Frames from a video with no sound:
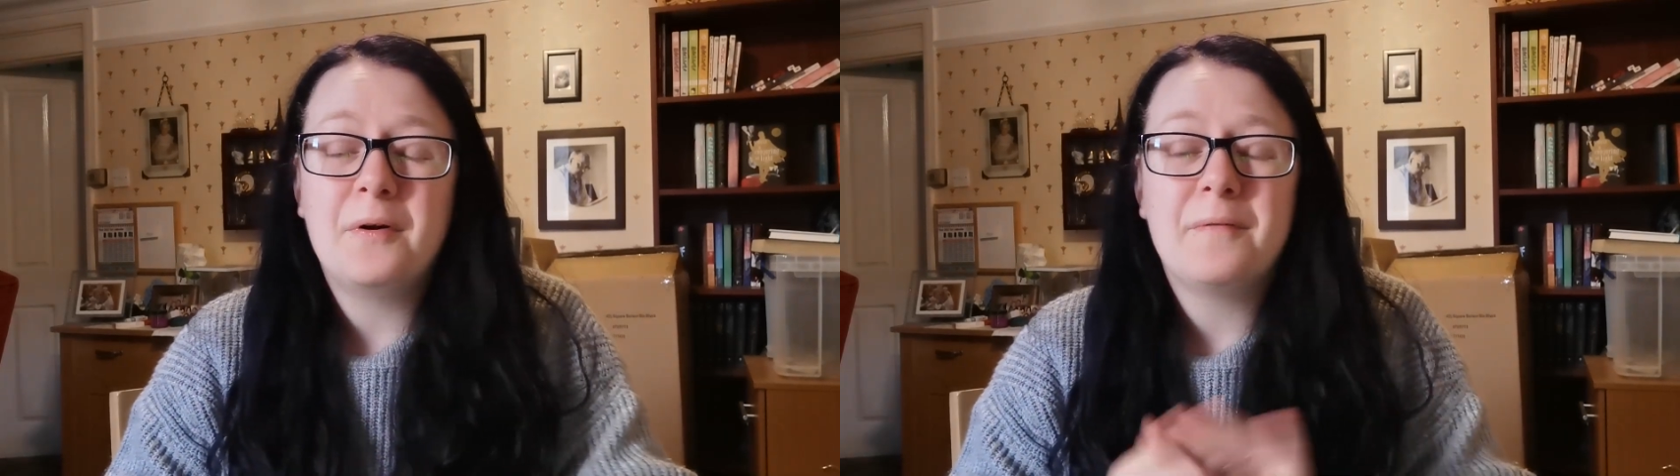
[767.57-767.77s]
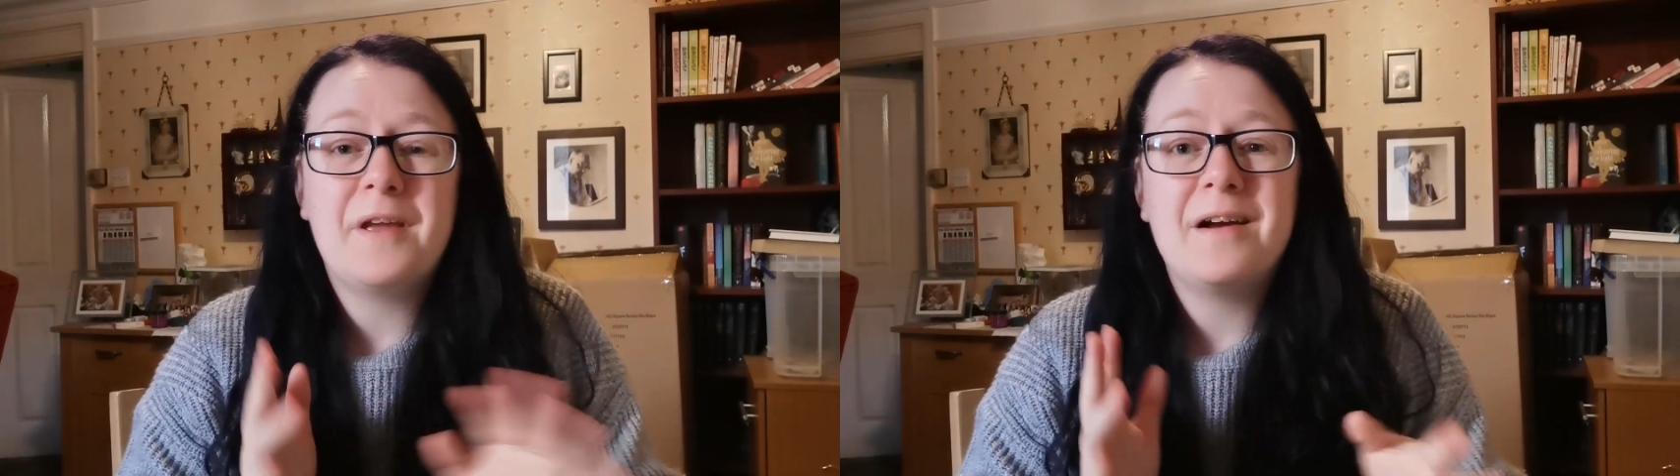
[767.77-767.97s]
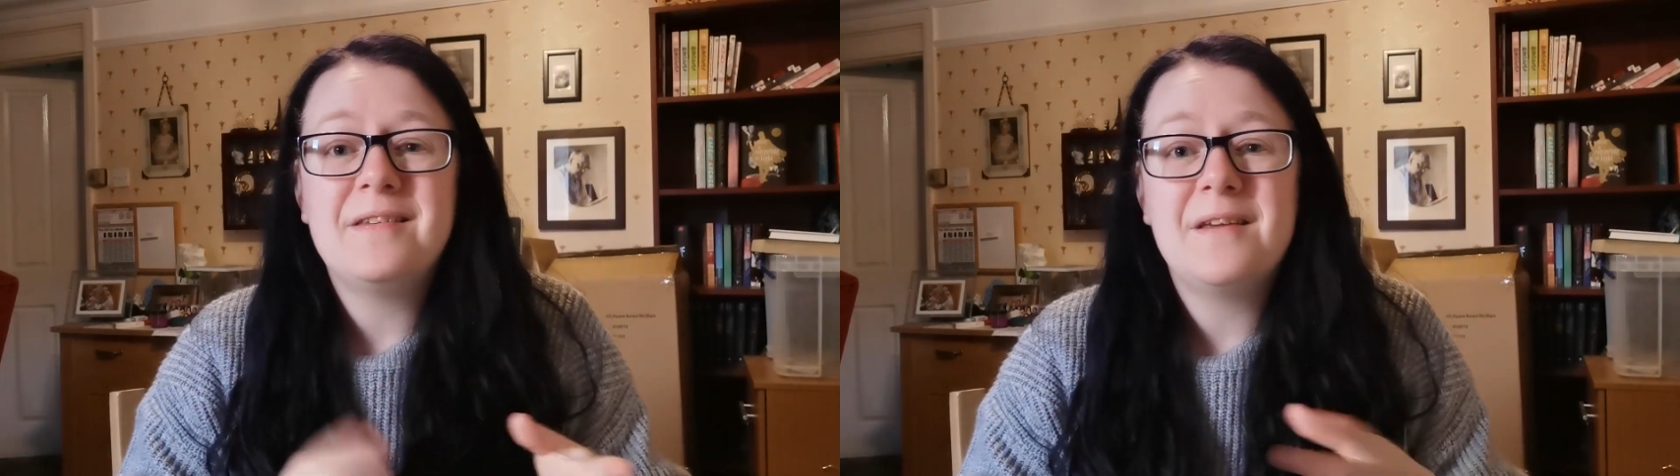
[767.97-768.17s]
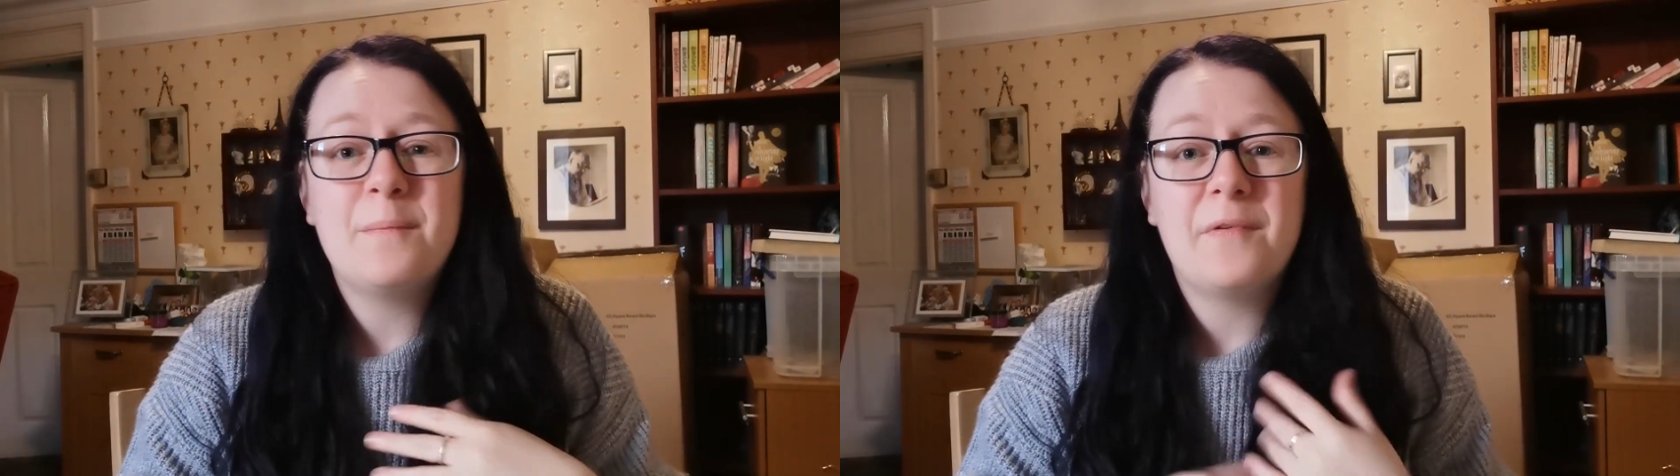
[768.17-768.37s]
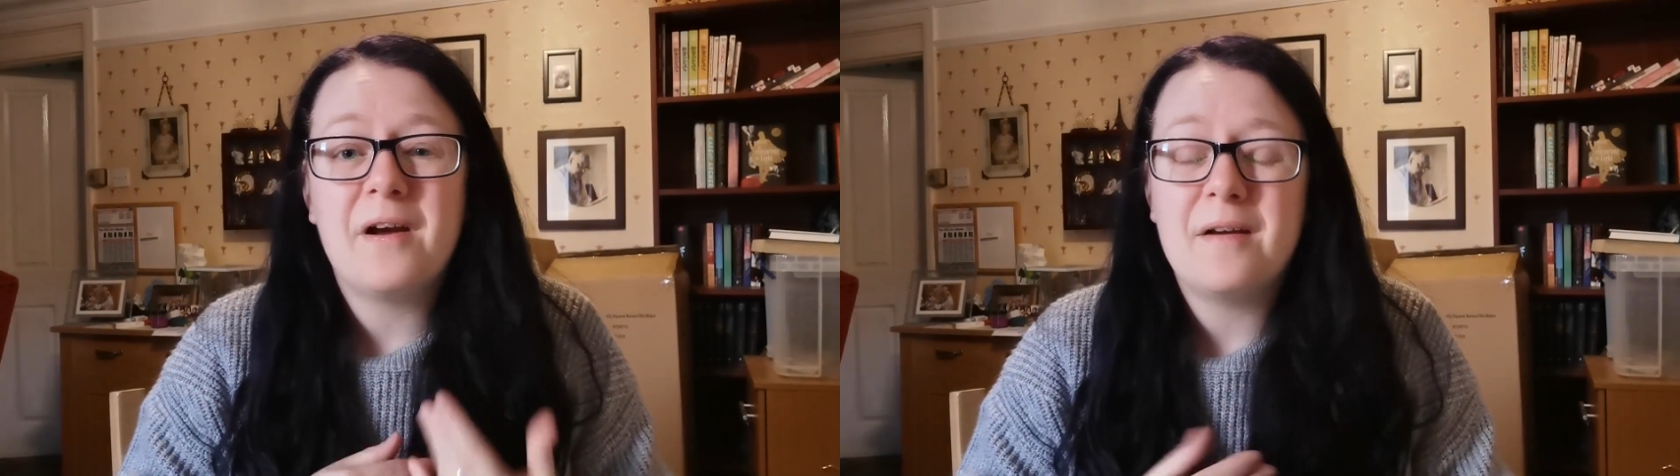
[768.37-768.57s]
all of the
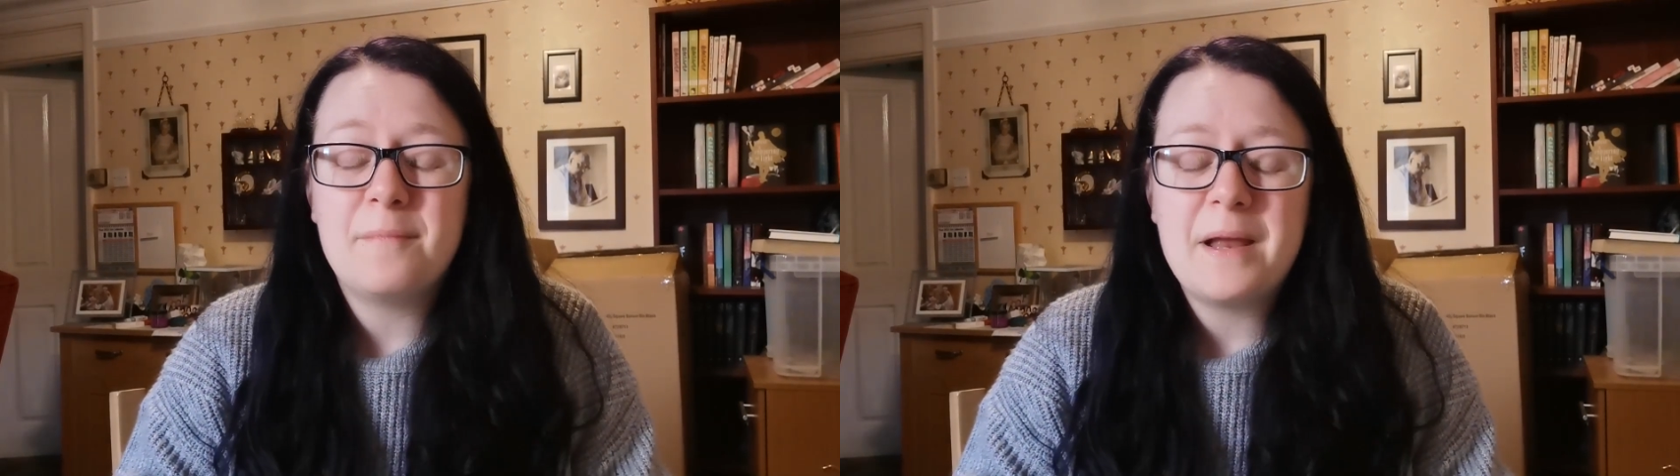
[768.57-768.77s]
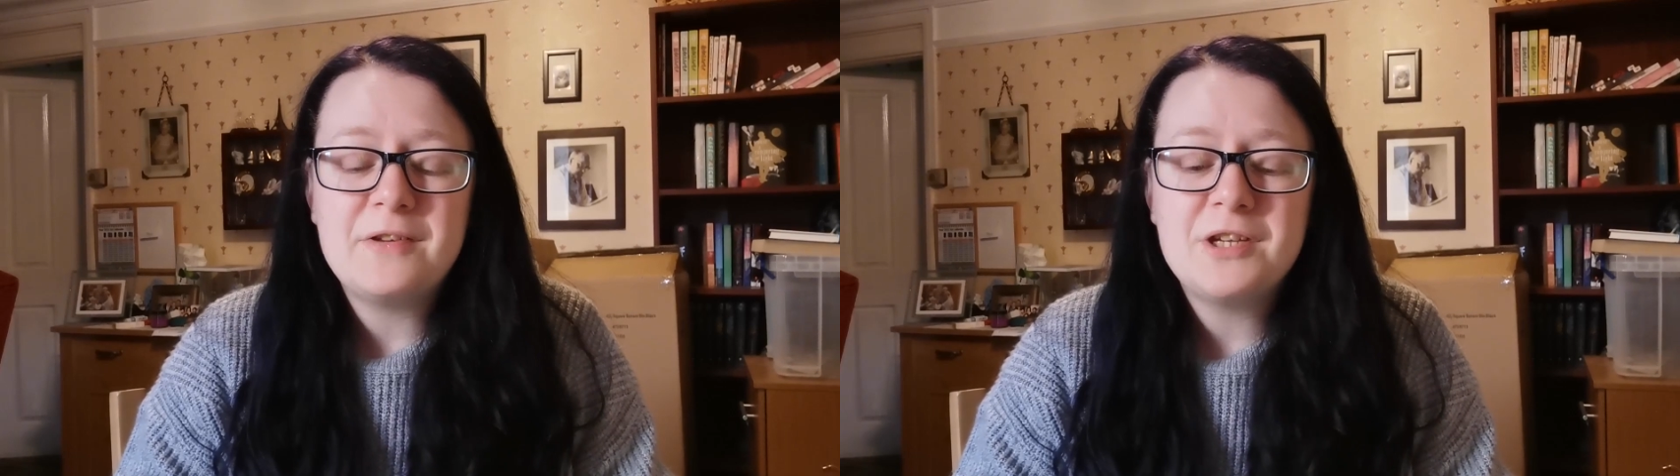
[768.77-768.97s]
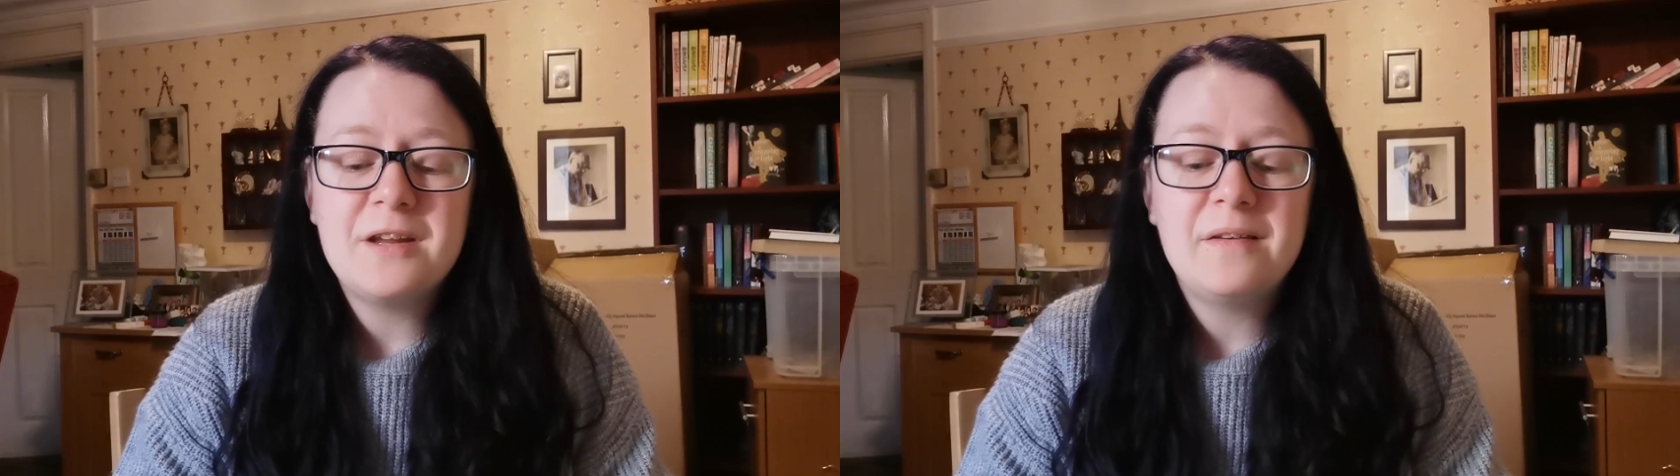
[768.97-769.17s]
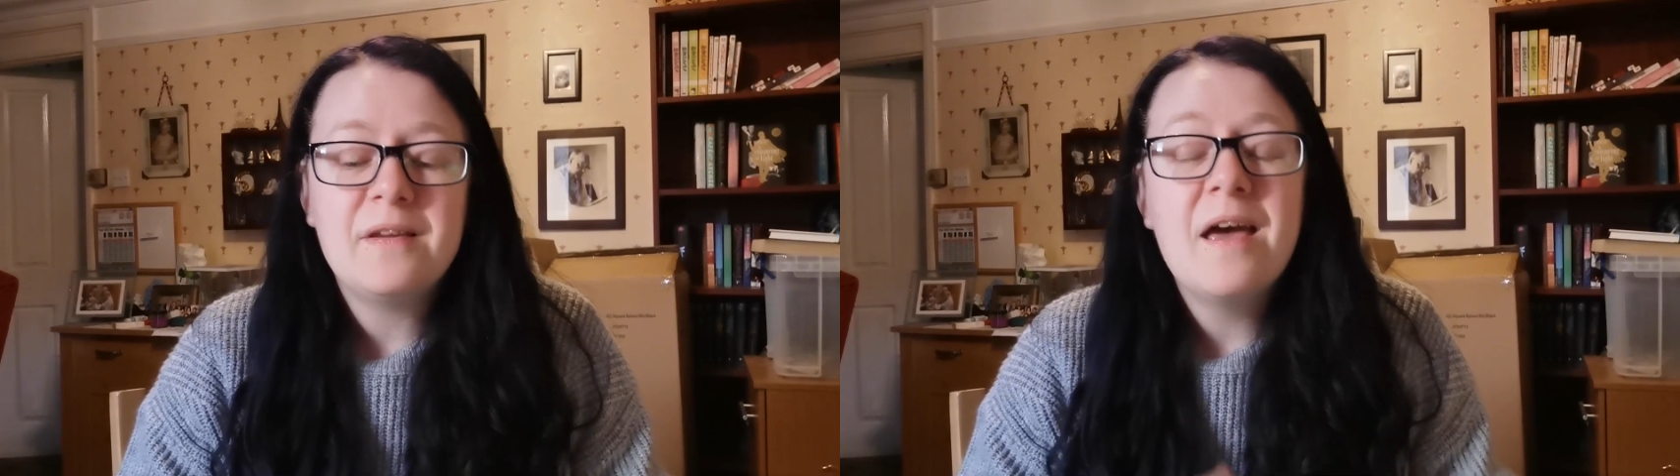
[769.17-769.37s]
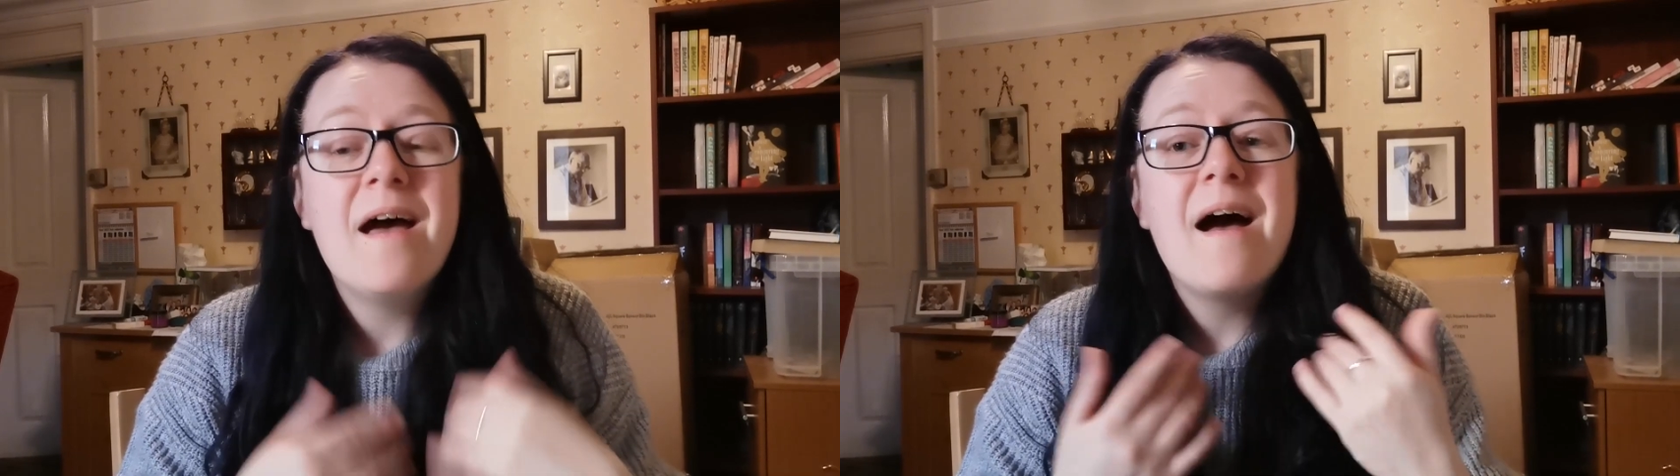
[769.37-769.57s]
items that I've mentioned.